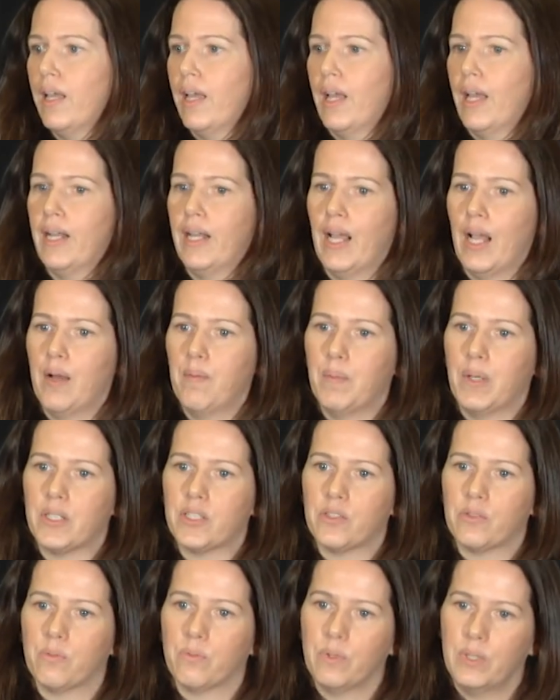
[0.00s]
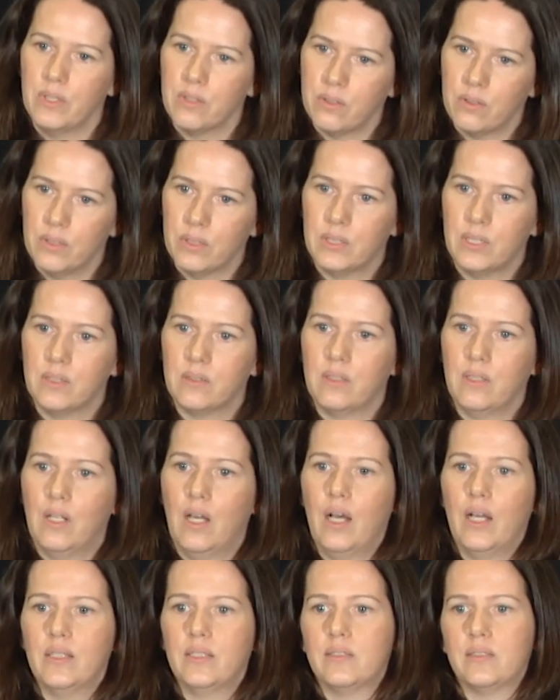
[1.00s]
and how much resource is
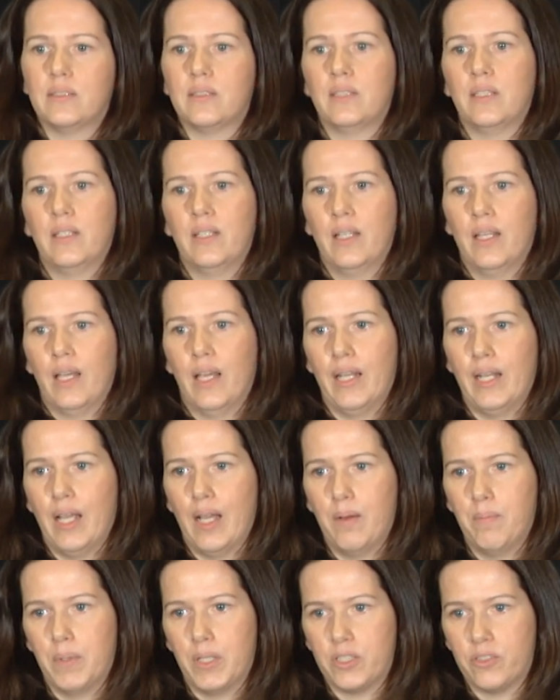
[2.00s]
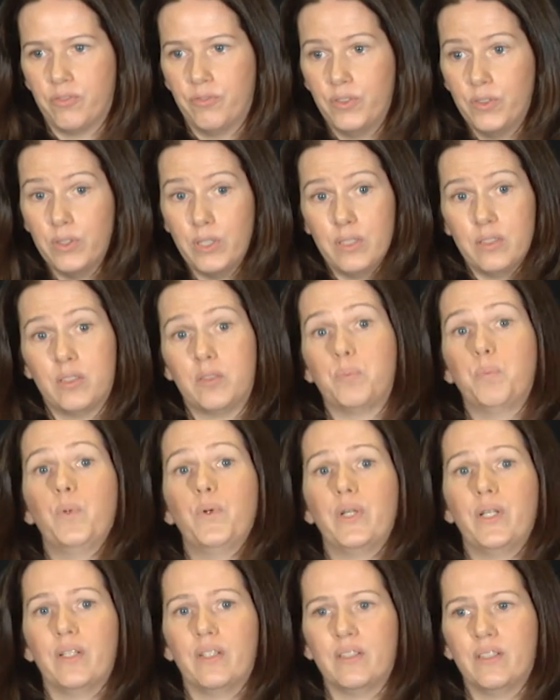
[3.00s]
lost and how much food is
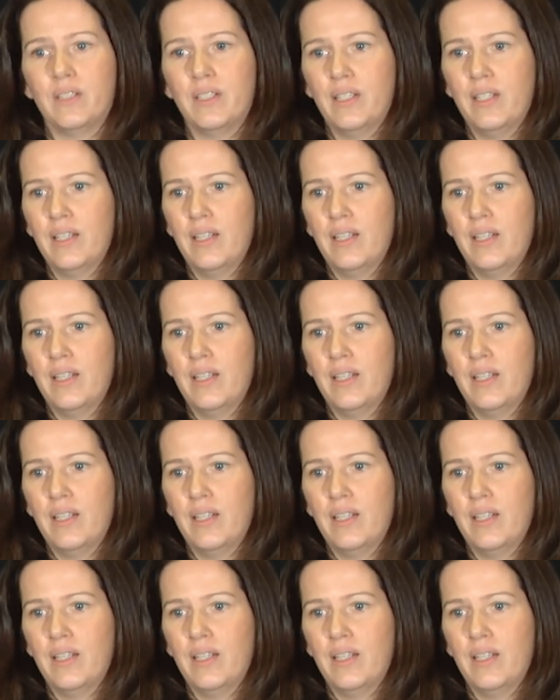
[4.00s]
spoiled